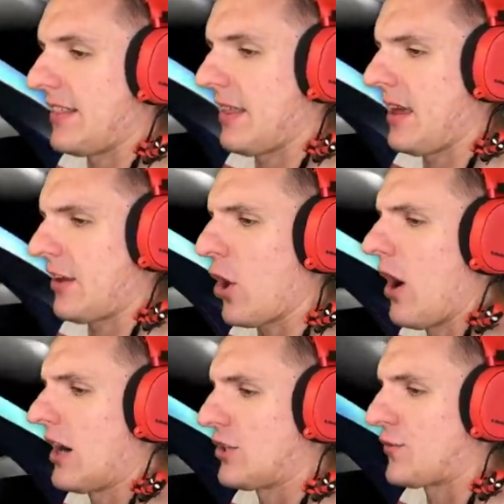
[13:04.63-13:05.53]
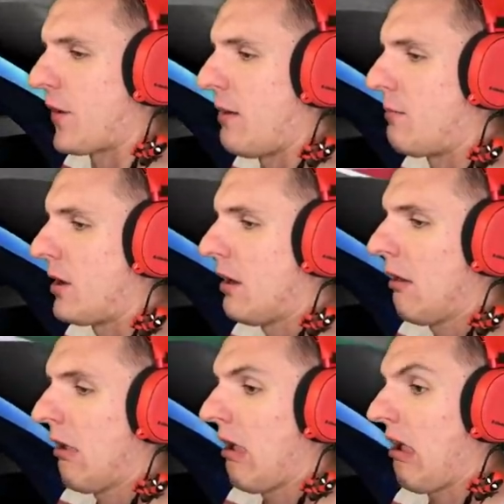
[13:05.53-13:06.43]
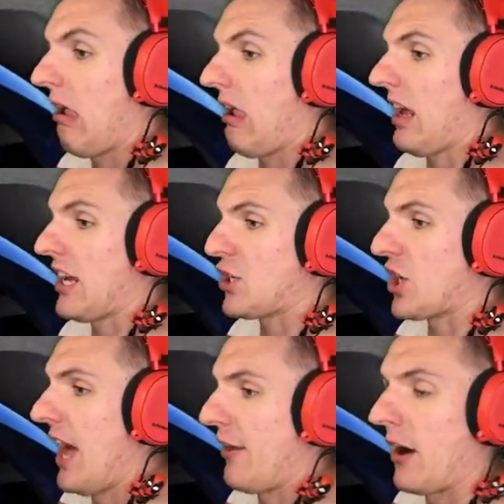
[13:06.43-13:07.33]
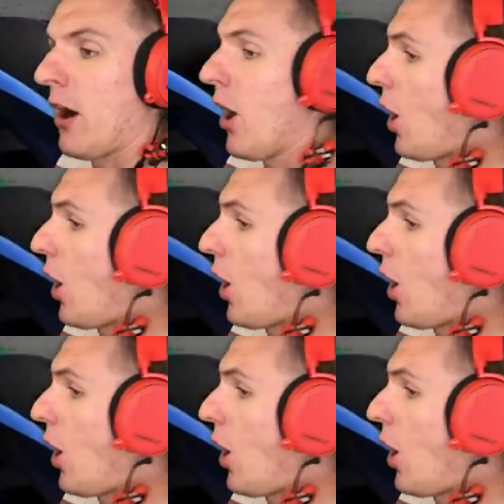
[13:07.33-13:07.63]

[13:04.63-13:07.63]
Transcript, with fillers: the, the cars from each other.